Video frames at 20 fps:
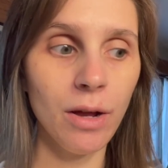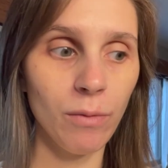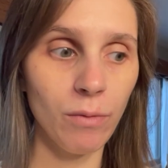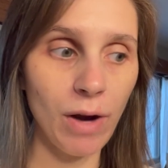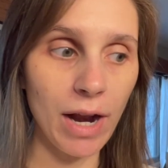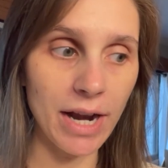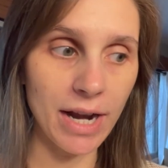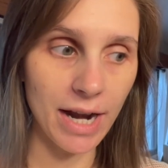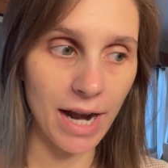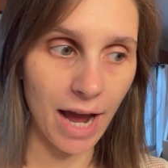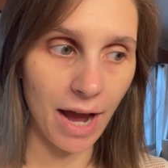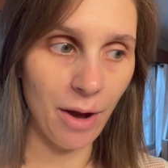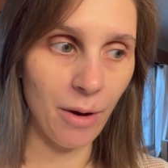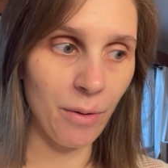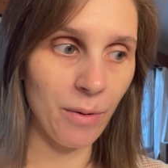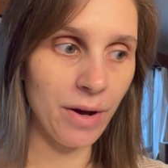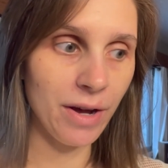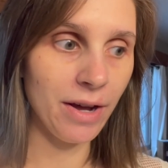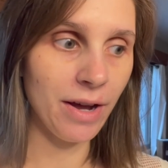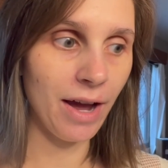Right
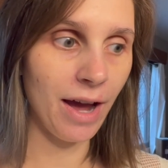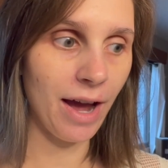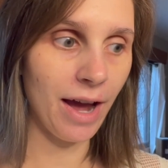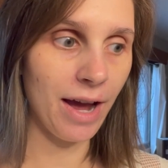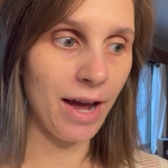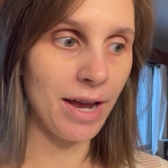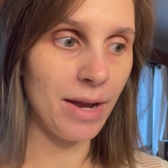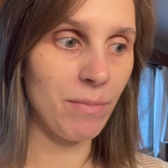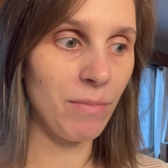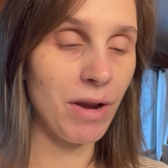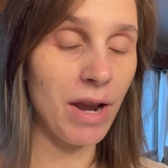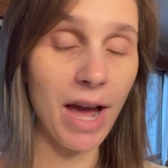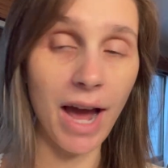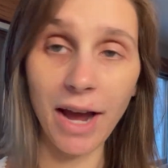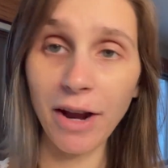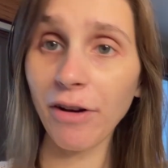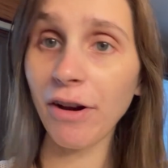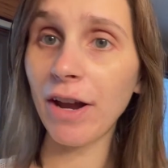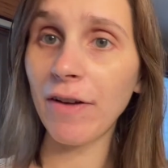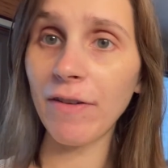now I am
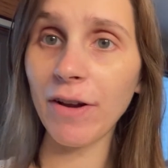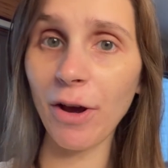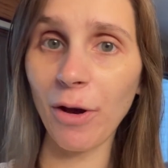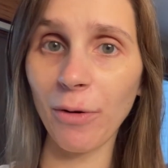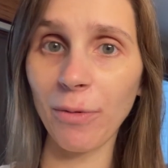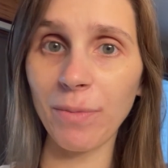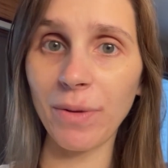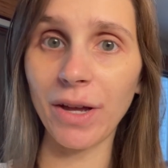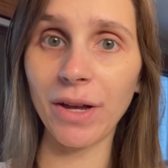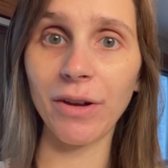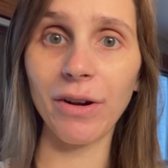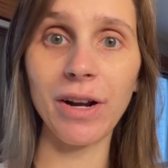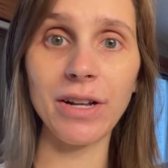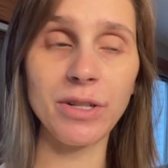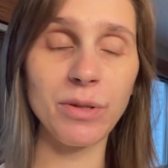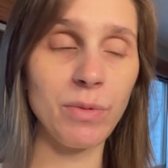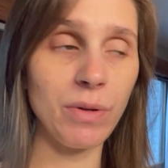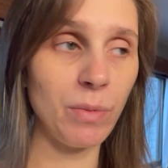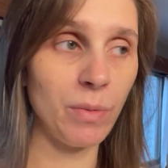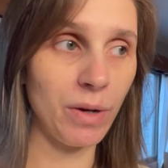not craving oatmeal, or
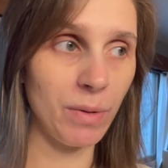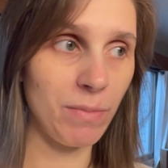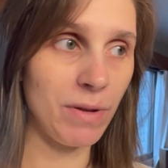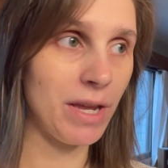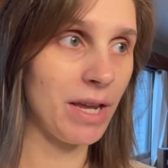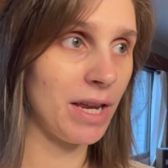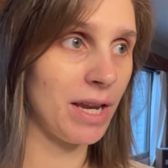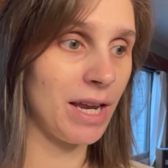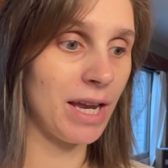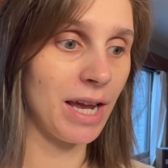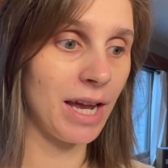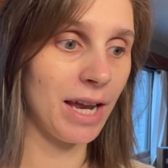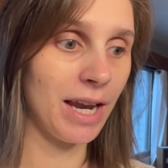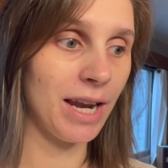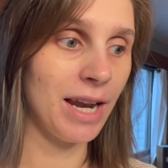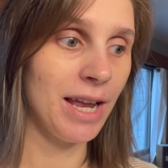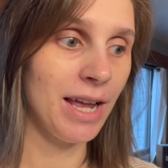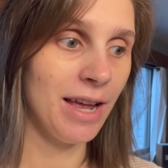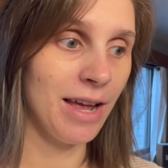else we would be eating it